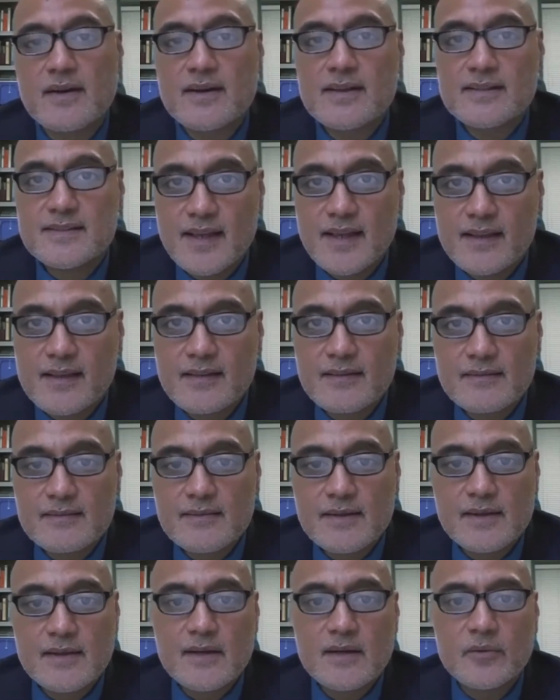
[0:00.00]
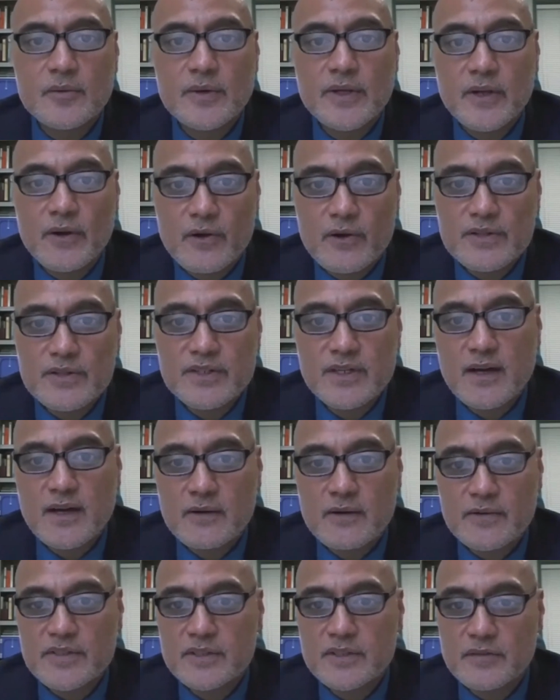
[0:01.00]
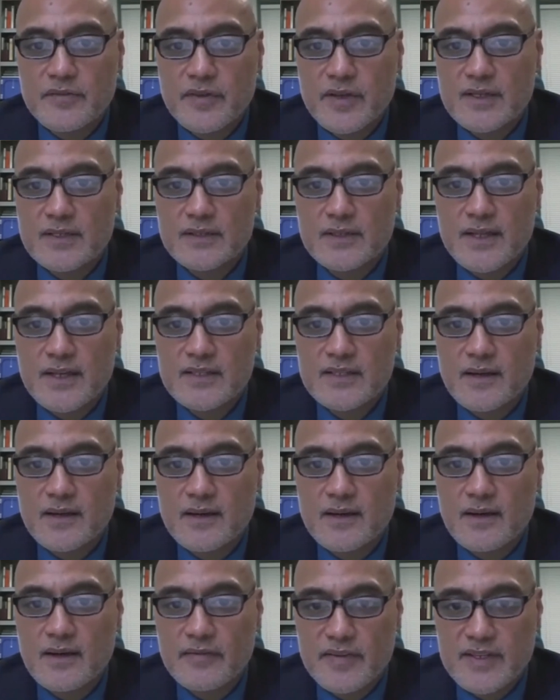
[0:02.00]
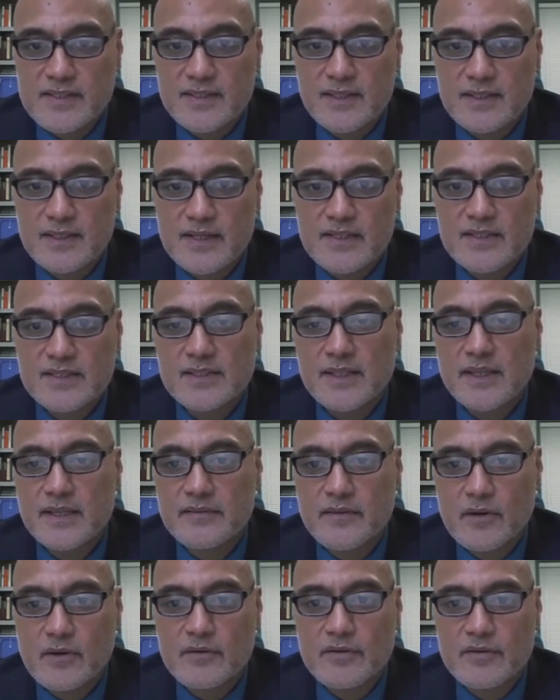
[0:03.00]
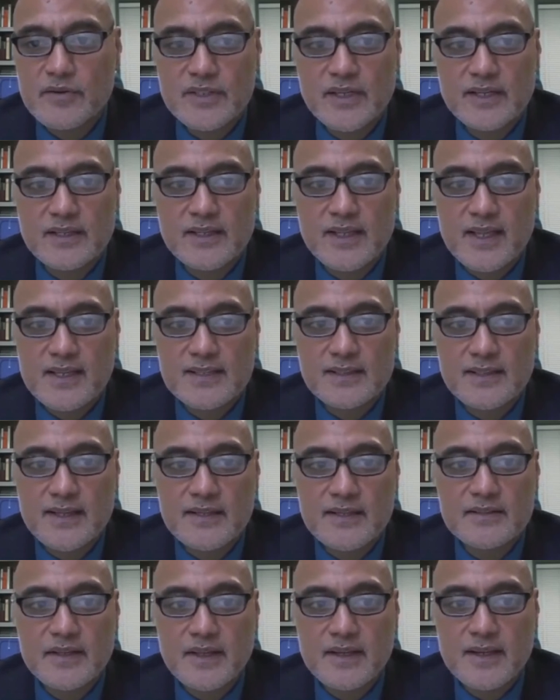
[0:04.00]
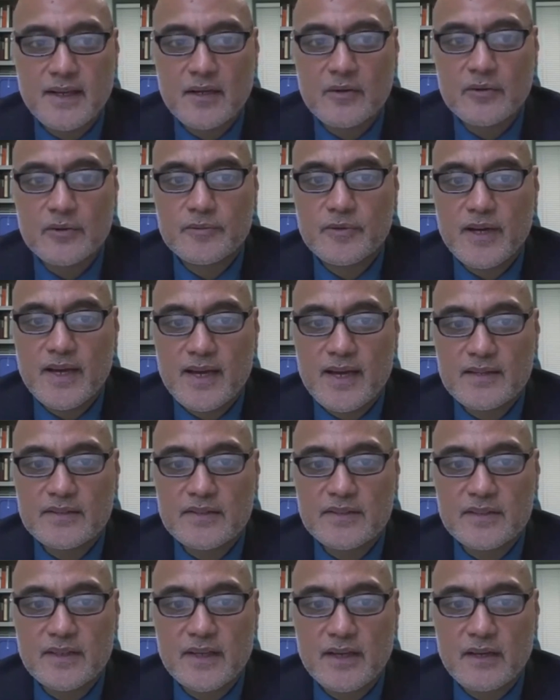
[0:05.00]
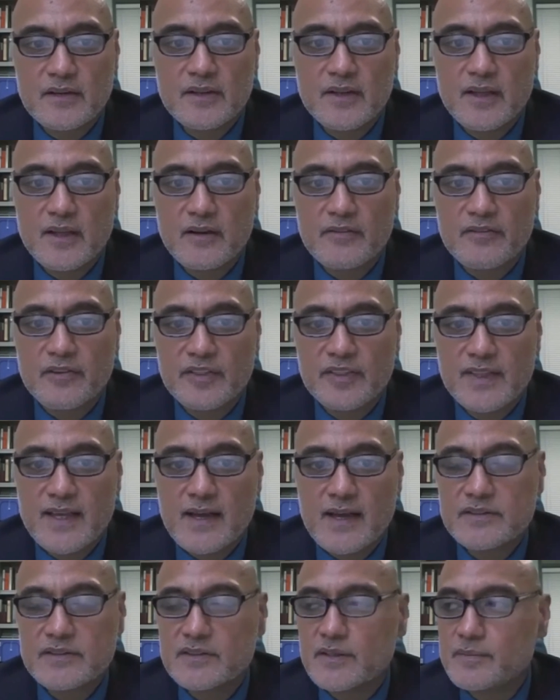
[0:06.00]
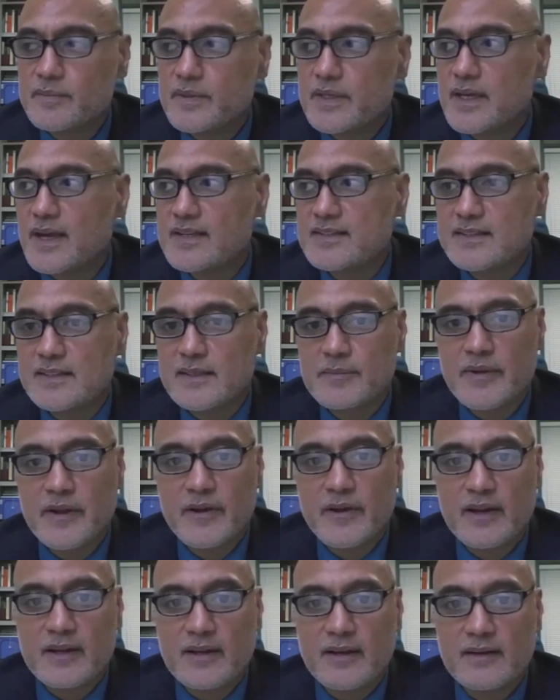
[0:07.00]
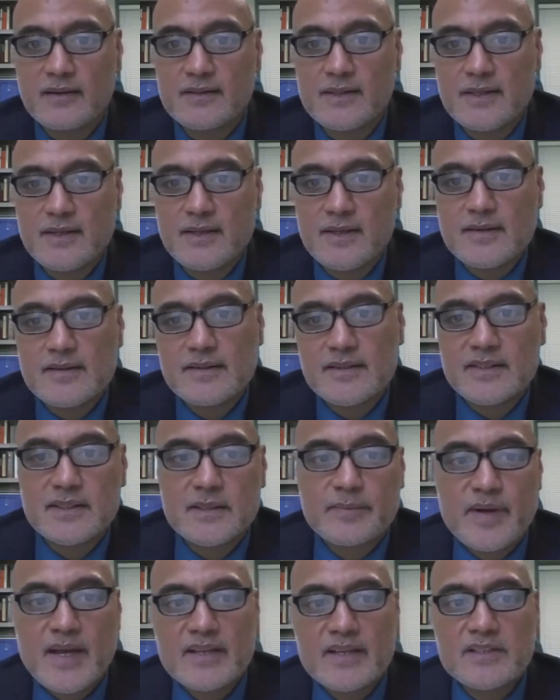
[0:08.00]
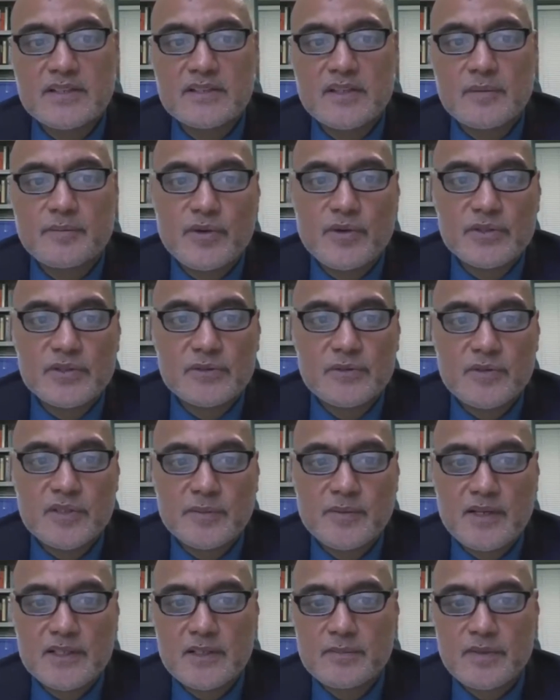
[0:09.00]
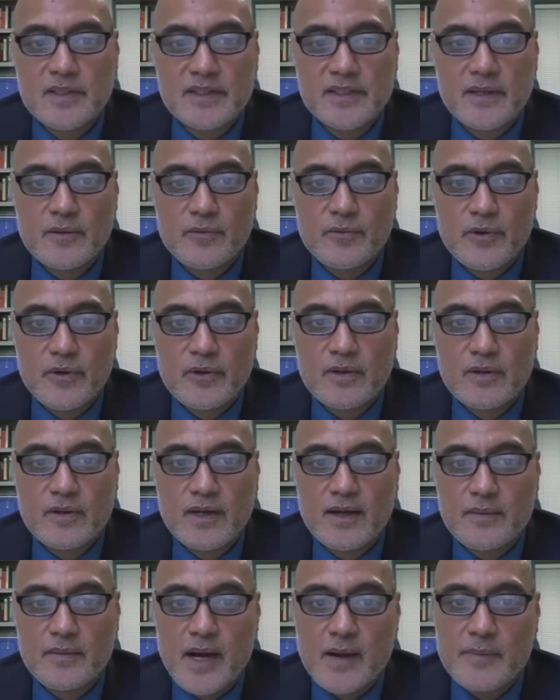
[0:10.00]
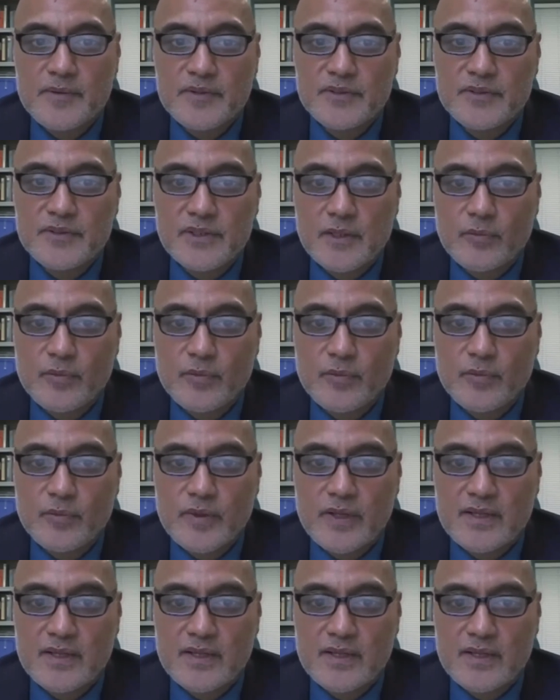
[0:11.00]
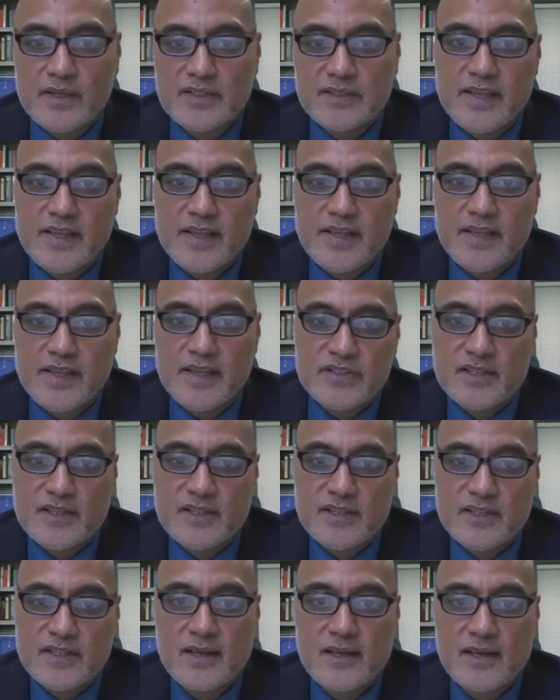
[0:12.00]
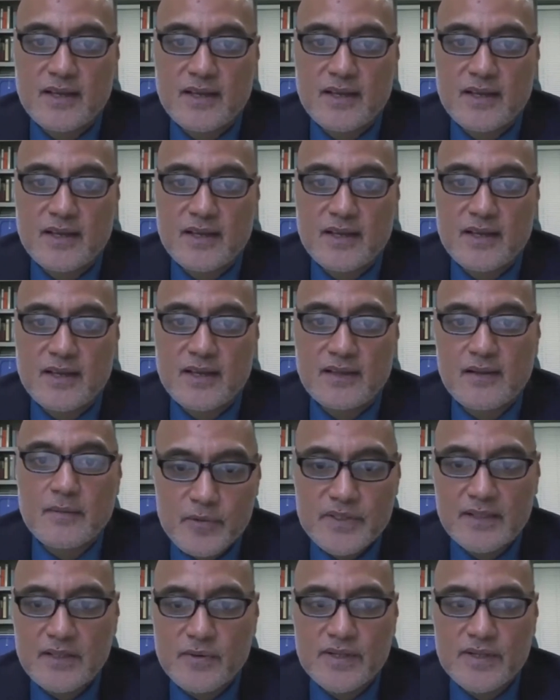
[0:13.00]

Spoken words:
Second, we urge Congress to fix a legislative oversight that has led to inequitable access to healthcare for thousands of PIs in America. Since the passage of the Personal Responsibility and Work Opportunity Reconciliation Act, People residing in the U.S.